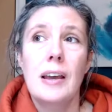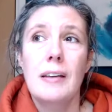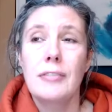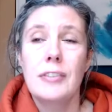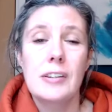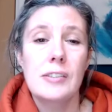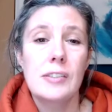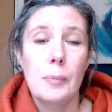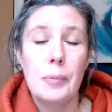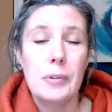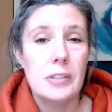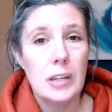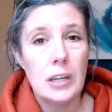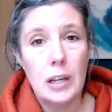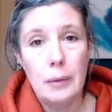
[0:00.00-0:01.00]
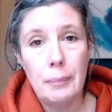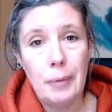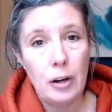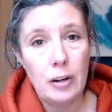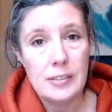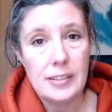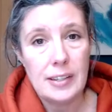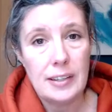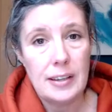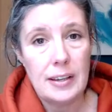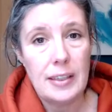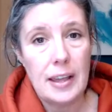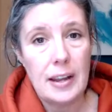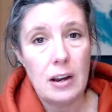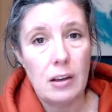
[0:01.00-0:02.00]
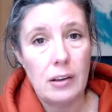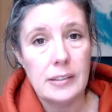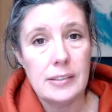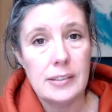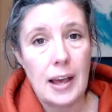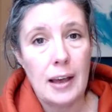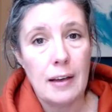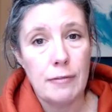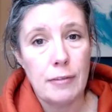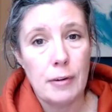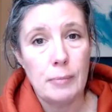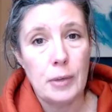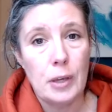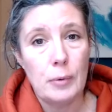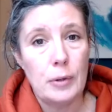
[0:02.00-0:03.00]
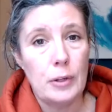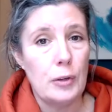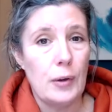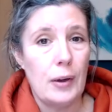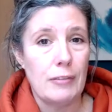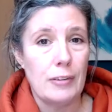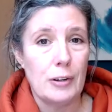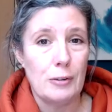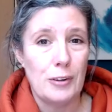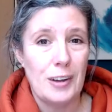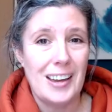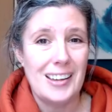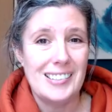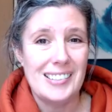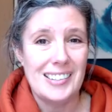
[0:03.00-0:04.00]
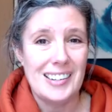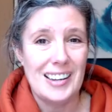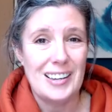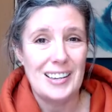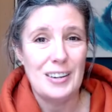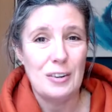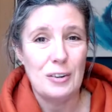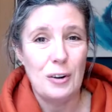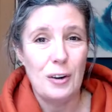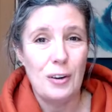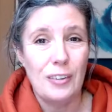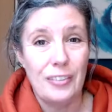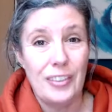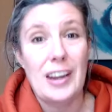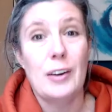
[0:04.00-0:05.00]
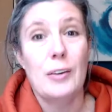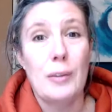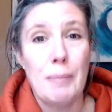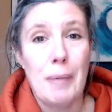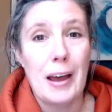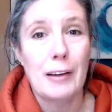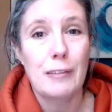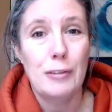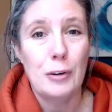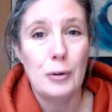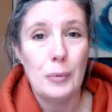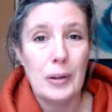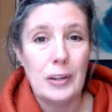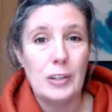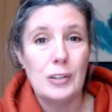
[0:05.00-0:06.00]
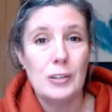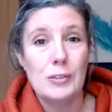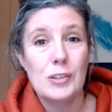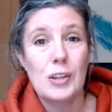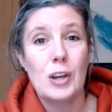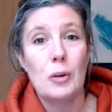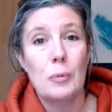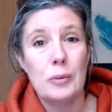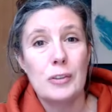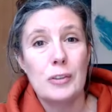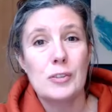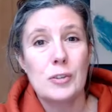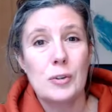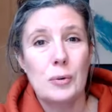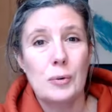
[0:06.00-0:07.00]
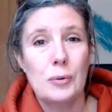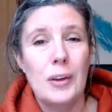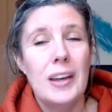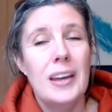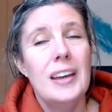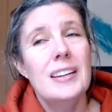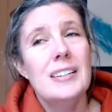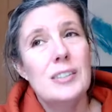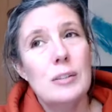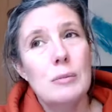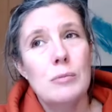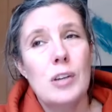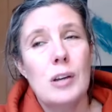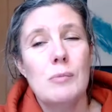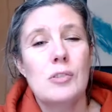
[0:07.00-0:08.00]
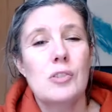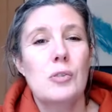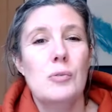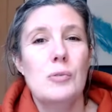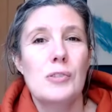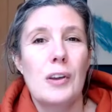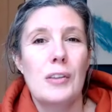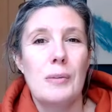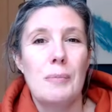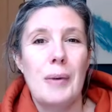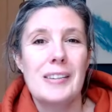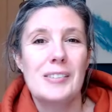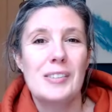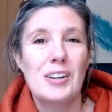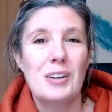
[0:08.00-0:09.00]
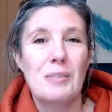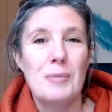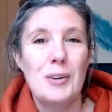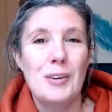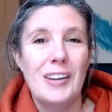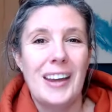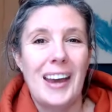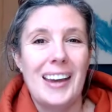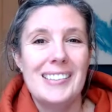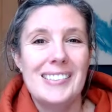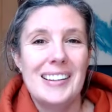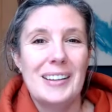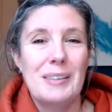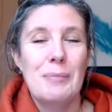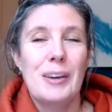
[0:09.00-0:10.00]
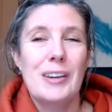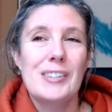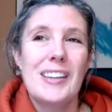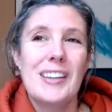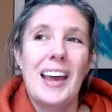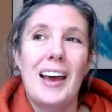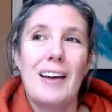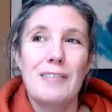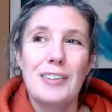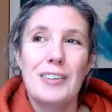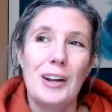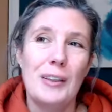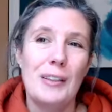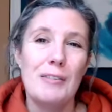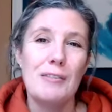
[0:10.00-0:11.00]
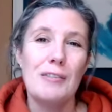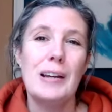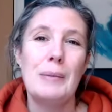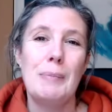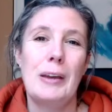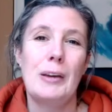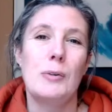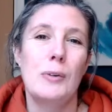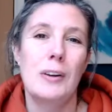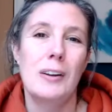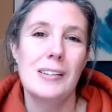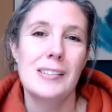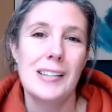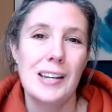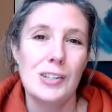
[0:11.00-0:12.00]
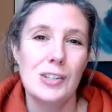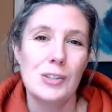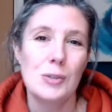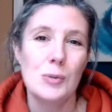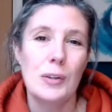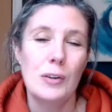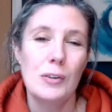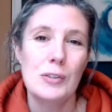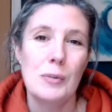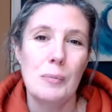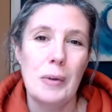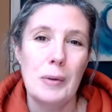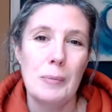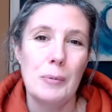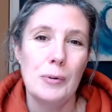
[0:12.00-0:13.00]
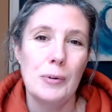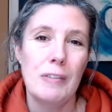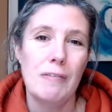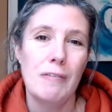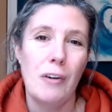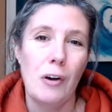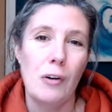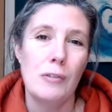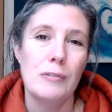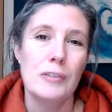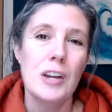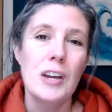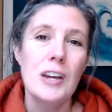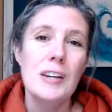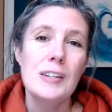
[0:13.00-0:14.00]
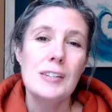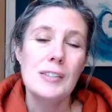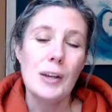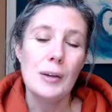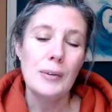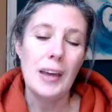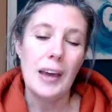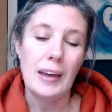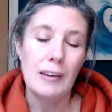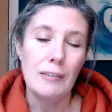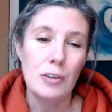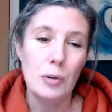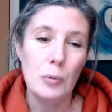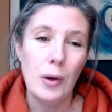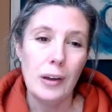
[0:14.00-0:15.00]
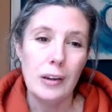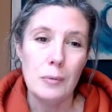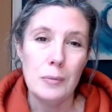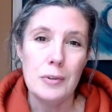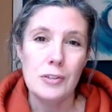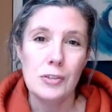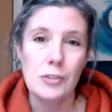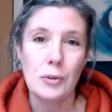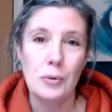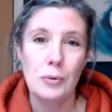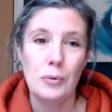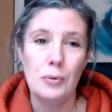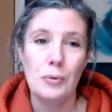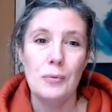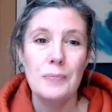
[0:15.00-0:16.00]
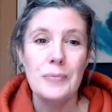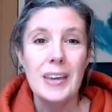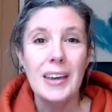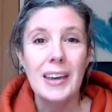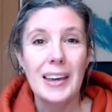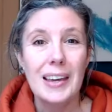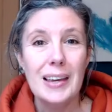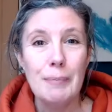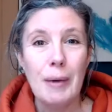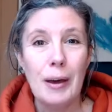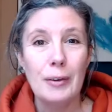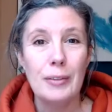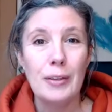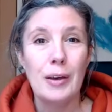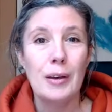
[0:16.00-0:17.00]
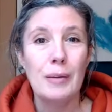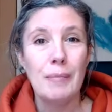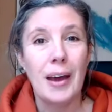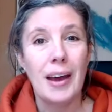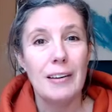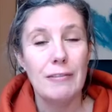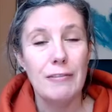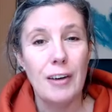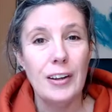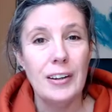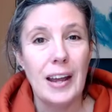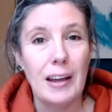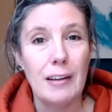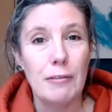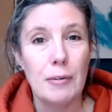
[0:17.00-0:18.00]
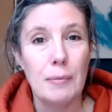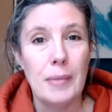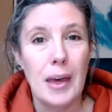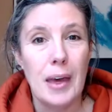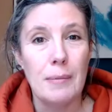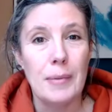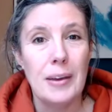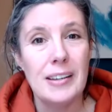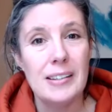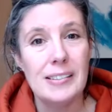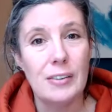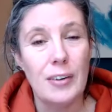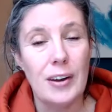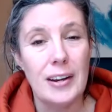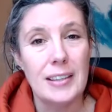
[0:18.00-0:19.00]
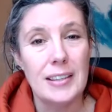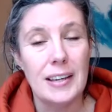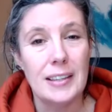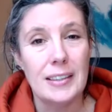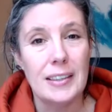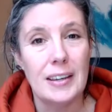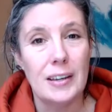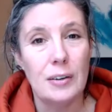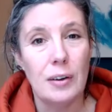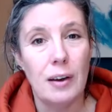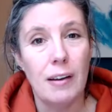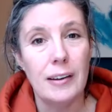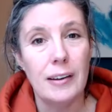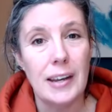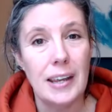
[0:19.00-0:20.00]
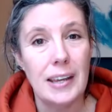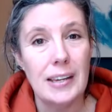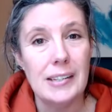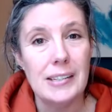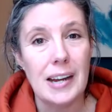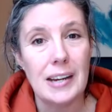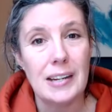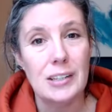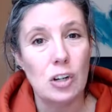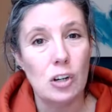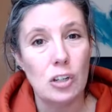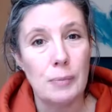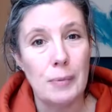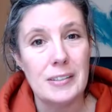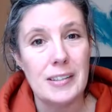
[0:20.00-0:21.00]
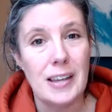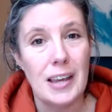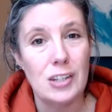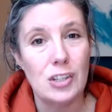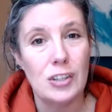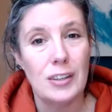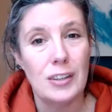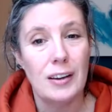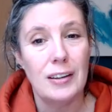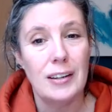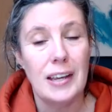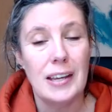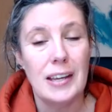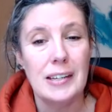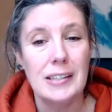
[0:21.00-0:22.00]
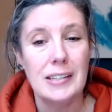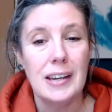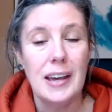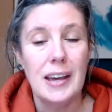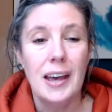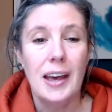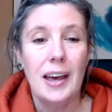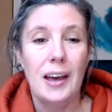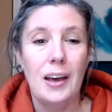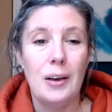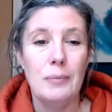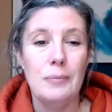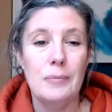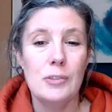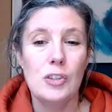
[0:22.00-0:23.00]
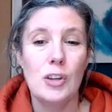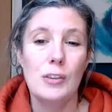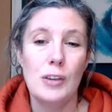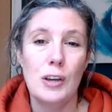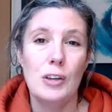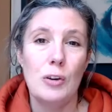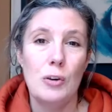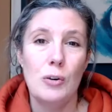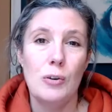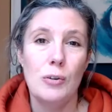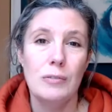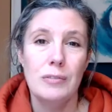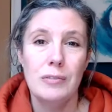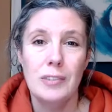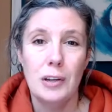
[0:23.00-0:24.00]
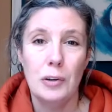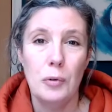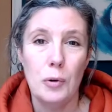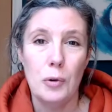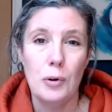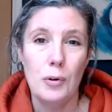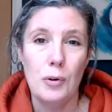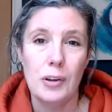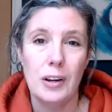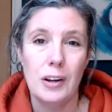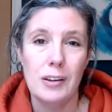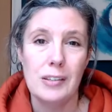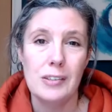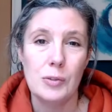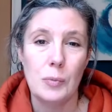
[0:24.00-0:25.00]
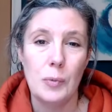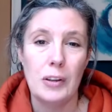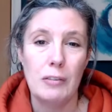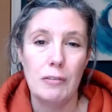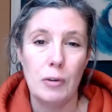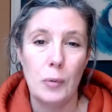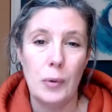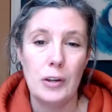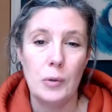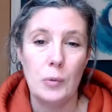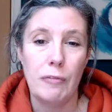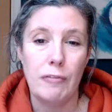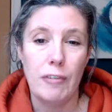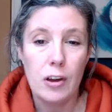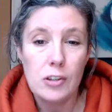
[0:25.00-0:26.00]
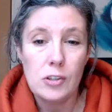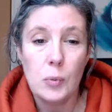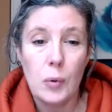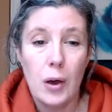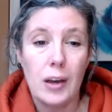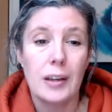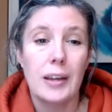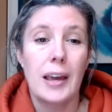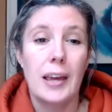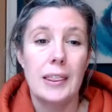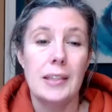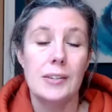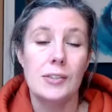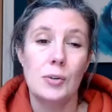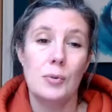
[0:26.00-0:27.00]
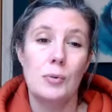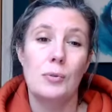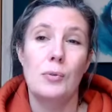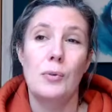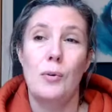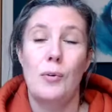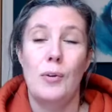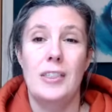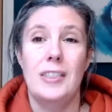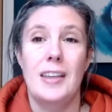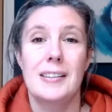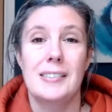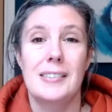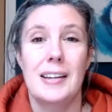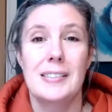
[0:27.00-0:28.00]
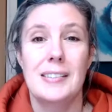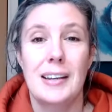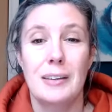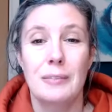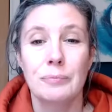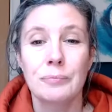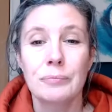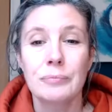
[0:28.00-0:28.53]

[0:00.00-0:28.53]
if there's a particular policy that they'd like to have from you and you haven't created it, you're not then on the back foot when you turn up at the school. And sometimes schools aren't the best at communicating because they have, you know, they're really big organizations with lots of people involved. So yeah, if you're working with a school, email them, find out from them, is there anything that I need, any documentation that I need, so that you're all organized when you first work in the school or in that setting.